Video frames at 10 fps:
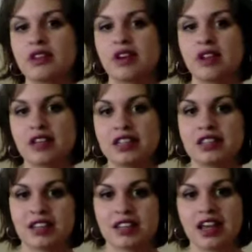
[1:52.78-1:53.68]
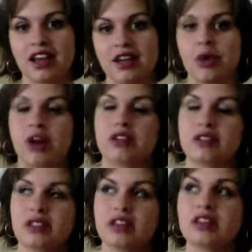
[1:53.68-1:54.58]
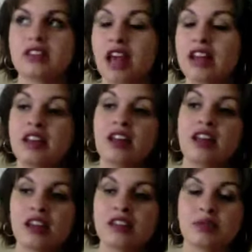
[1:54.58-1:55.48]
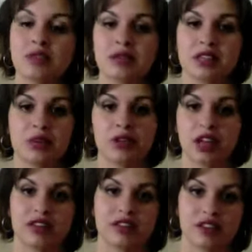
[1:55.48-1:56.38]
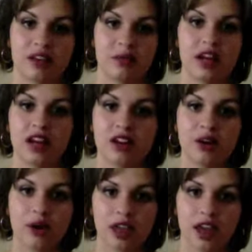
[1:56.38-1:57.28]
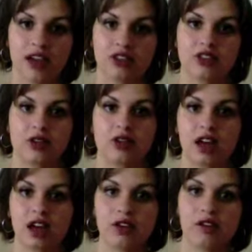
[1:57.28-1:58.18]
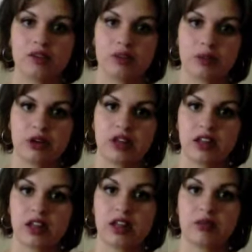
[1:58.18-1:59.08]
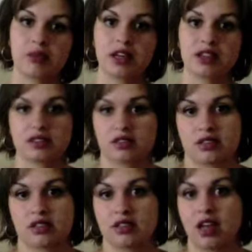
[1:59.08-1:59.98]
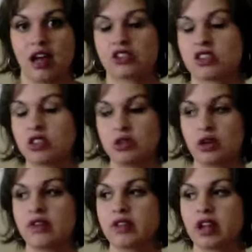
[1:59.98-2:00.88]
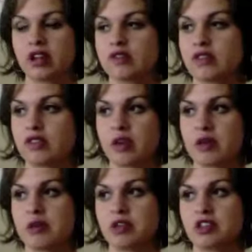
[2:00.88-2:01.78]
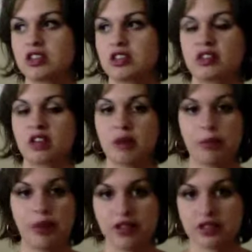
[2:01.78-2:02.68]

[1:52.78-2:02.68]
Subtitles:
at least not to, so, and sometimes they will answer them, and I know I can't control that. You have to be pretty lenient because they actually do have a lot of family emergencies come up all the